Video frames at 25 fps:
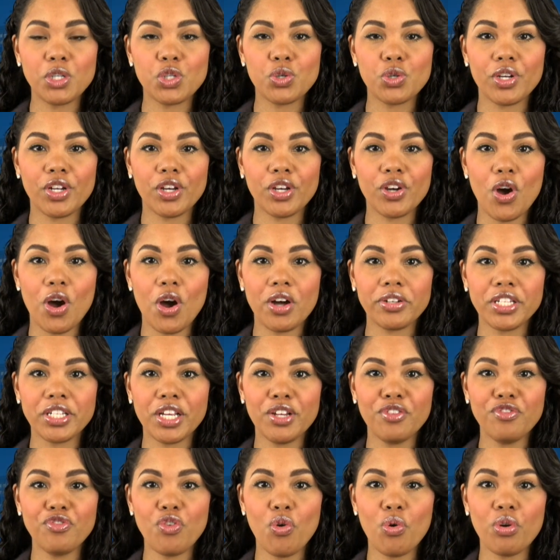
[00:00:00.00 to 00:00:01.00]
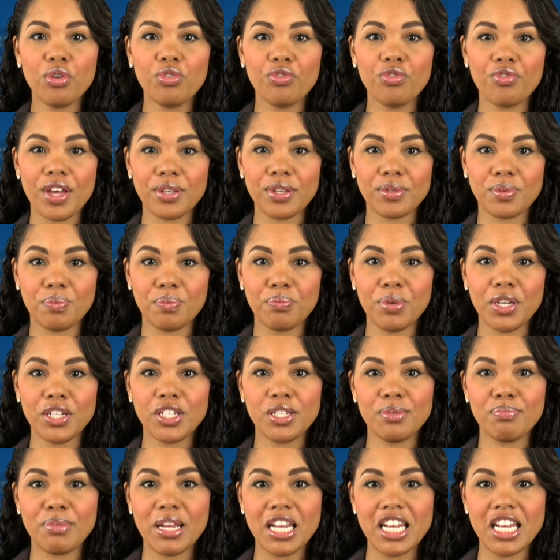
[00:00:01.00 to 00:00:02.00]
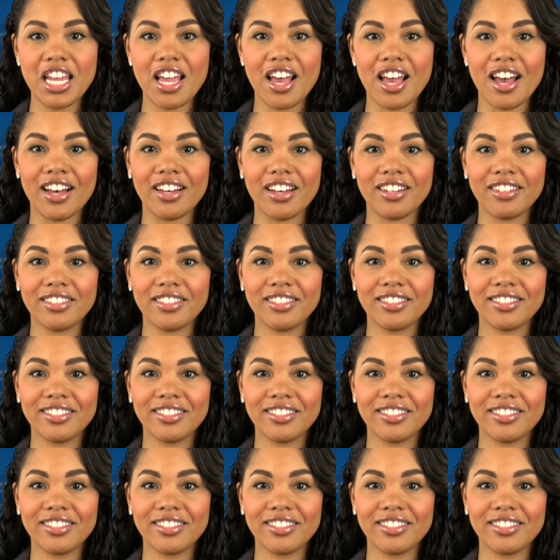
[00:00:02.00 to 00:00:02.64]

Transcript: Katrina Cotton for Investment Pitch Media.